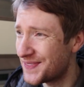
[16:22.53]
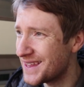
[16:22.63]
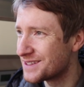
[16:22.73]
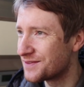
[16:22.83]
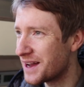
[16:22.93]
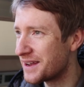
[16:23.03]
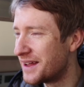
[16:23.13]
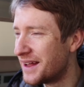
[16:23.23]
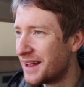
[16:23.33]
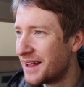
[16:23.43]
This van,
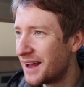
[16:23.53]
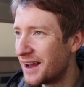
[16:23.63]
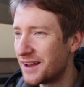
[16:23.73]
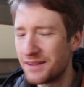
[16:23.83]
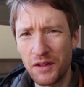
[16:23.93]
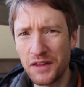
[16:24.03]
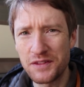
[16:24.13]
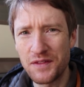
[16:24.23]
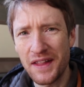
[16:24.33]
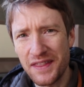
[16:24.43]
uh, not
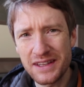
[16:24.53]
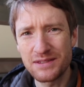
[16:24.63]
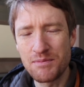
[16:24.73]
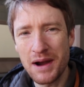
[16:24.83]
this van, this